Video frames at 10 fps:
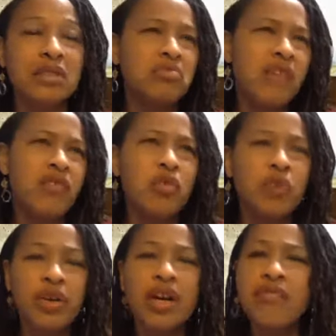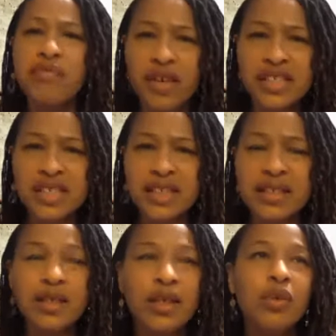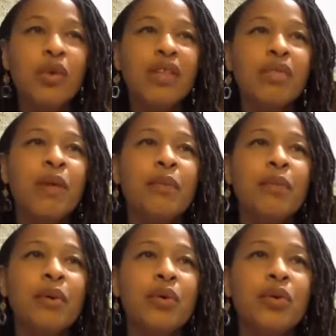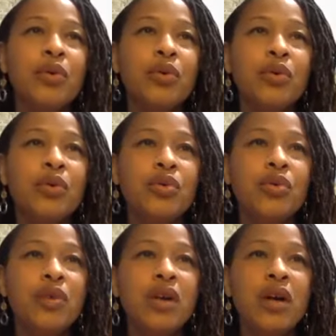if you will, confronted with people who